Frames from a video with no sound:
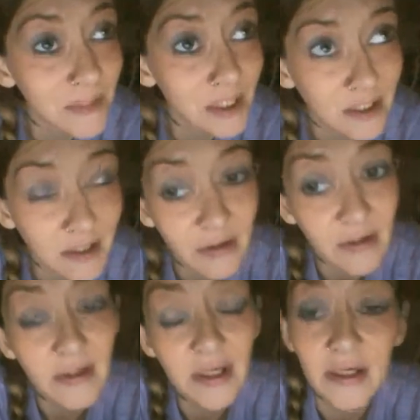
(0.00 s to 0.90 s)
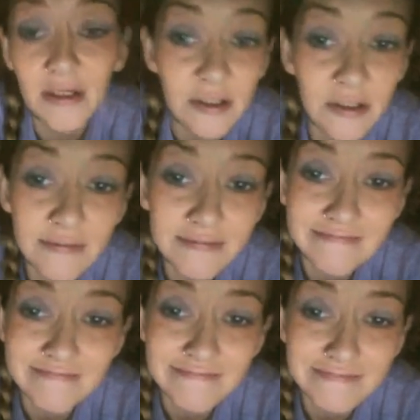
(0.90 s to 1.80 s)
the center of the dish.
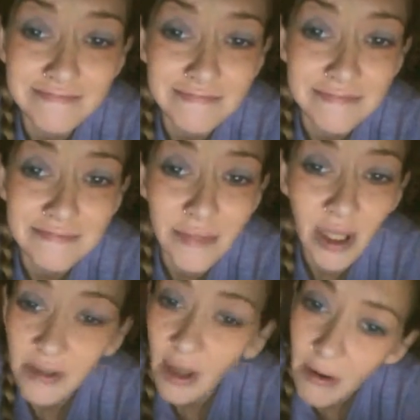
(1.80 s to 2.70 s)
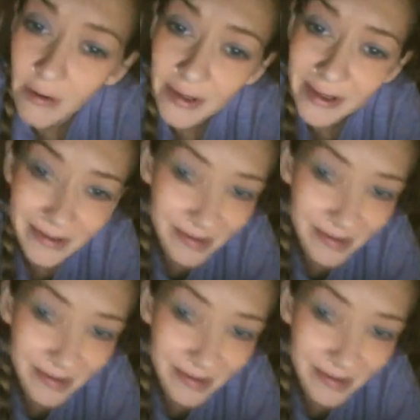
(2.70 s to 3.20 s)
There's a hole there,